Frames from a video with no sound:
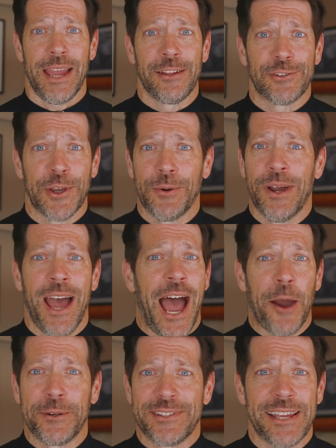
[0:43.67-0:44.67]
And so
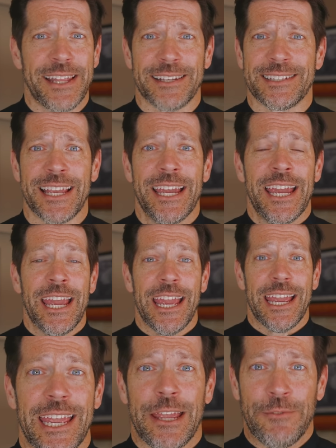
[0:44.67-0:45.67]
I would say this,
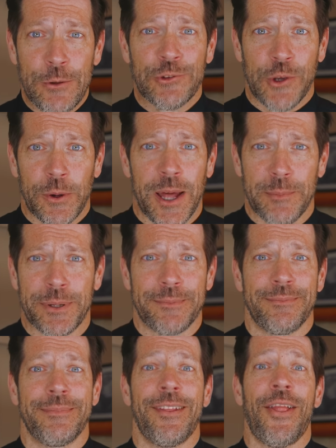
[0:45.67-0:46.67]
if you showed
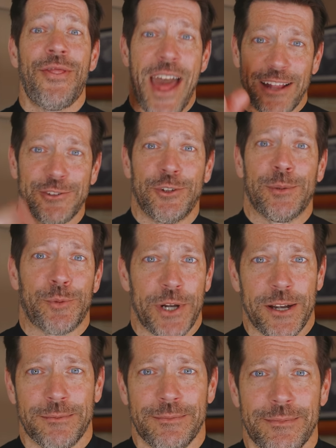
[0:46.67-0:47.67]
up, that's good
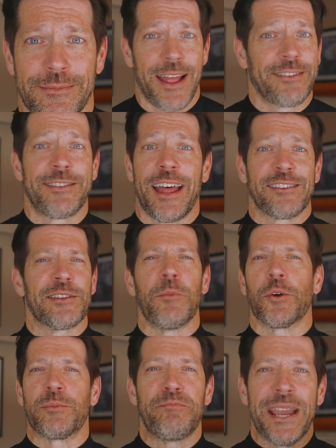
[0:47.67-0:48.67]
prayer. That, that's the
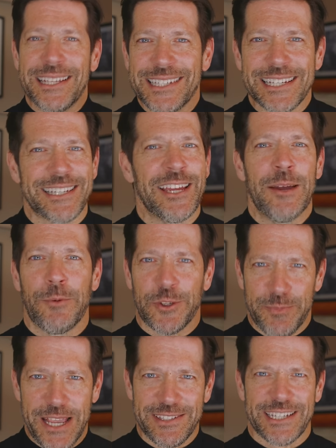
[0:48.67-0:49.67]
most basic,
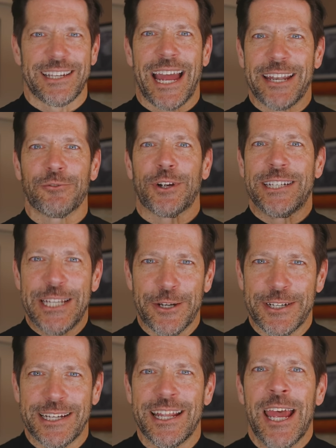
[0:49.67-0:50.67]
most basic kind of
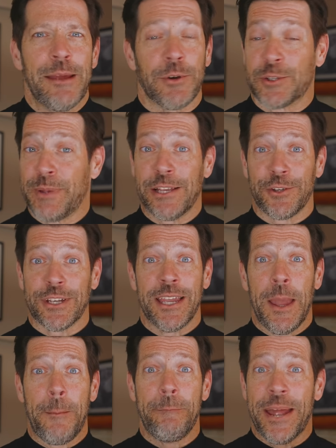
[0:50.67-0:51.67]
criterion, most
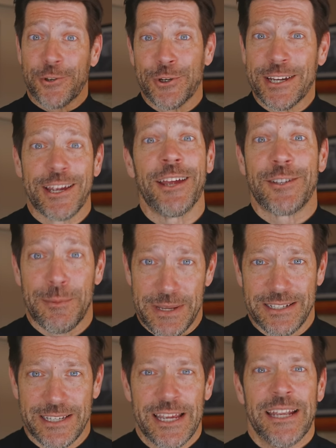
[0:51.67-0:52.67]
basic metric to
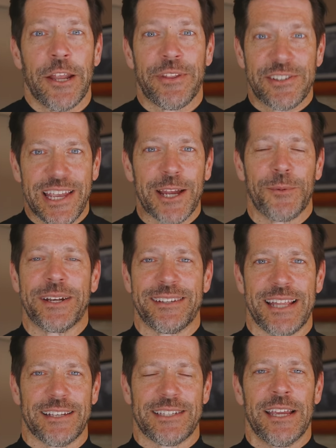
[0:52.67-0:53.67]
meet. Now, the second one
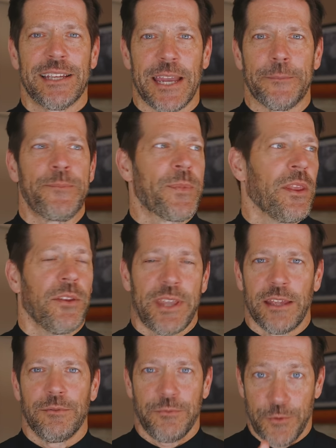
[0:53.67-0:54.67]
is this, okay.
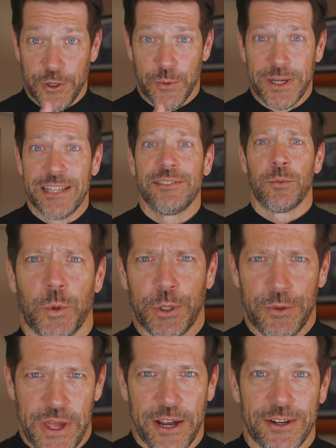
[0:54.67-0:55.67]
Okay, first one is,
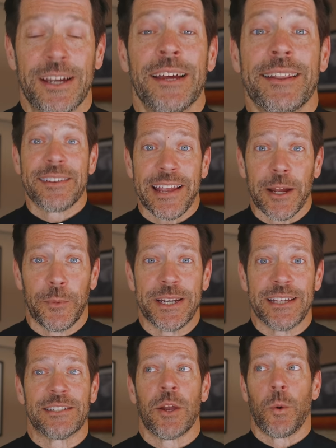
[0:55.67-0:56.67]
were you there? The second
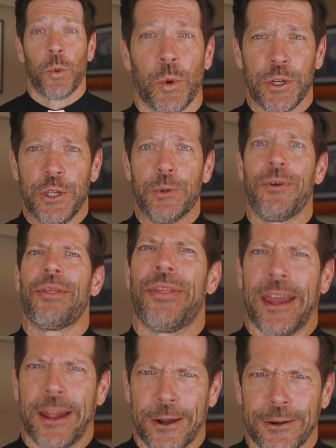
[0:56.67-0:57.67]
one is, were you
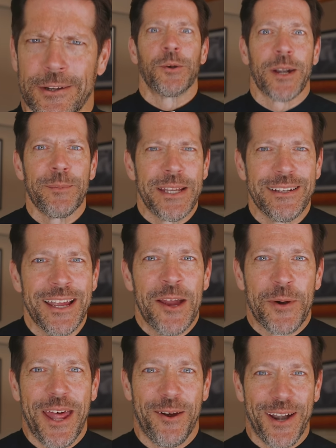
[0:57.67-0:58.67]
there? You know what I mean?
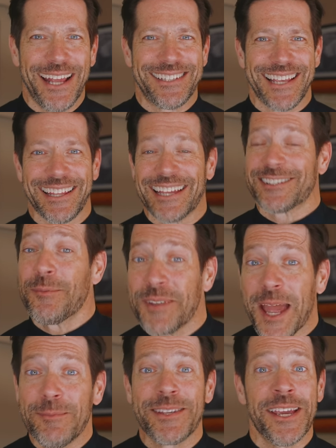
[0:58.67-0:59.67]
When I say, like,
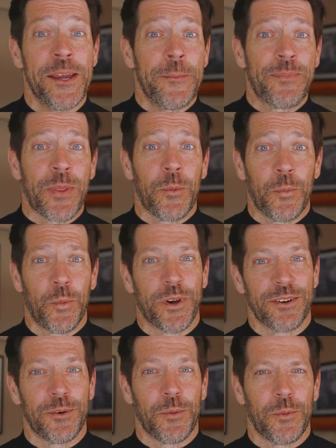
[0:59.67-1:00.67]
sometimes
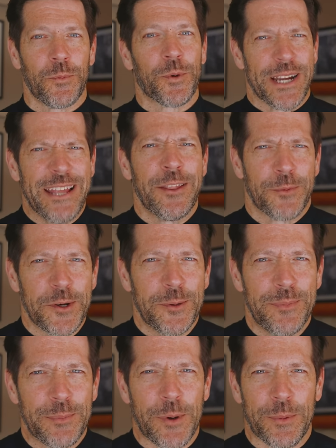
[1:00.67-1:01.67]
we're we're in the
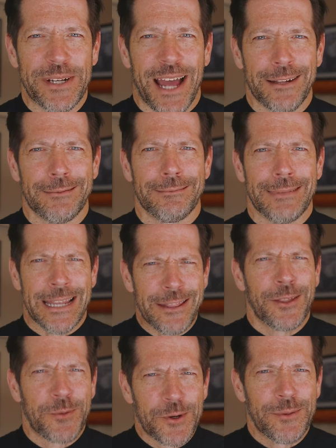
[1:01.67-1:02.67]
room, but we're not
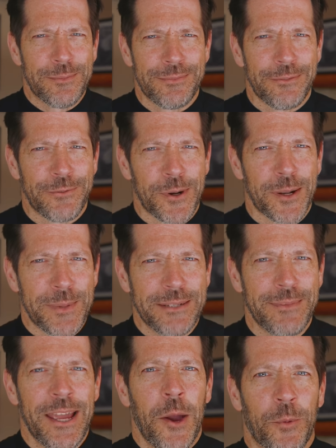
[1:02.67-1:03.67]
in the room. You know what I
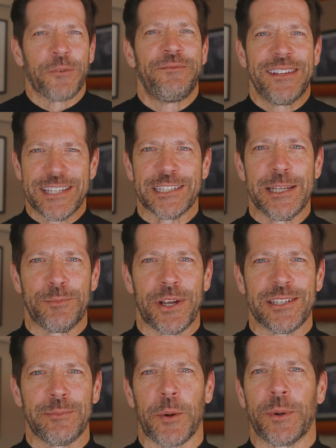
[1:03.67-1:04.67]
mean? We're physically
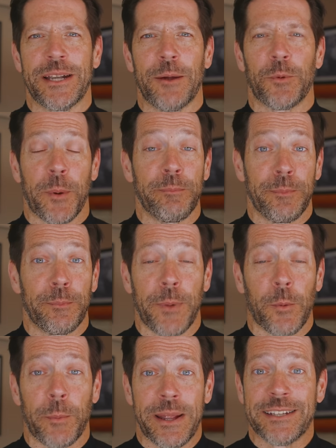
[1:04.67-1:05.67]
present, but we're not. We're,
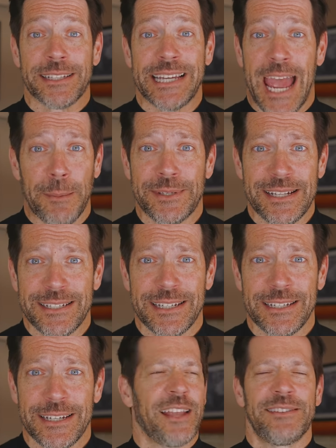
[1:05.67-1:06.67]
but we're mentally absent.
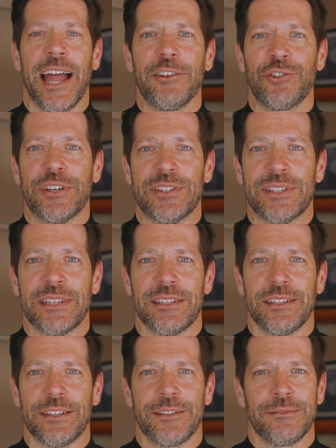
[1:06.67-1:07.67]
It's not just
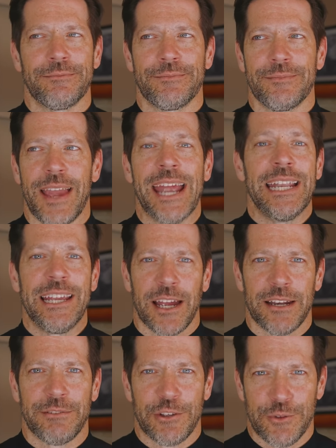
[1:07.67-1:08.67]
any
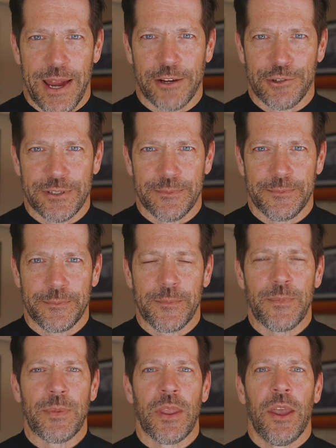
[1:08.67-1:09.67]
kind of distraction,
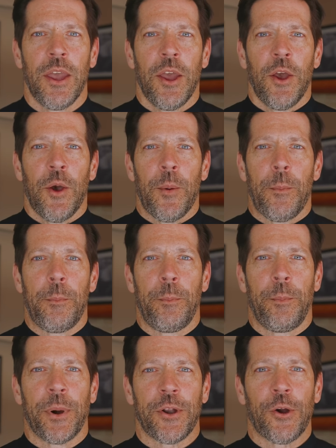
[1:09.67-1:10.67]

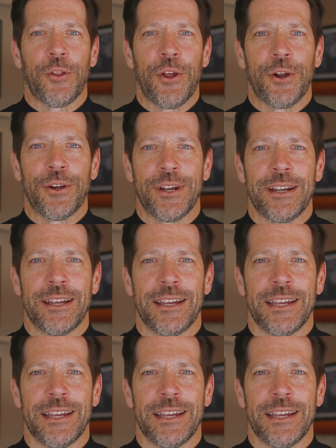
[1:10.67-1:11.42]
but are there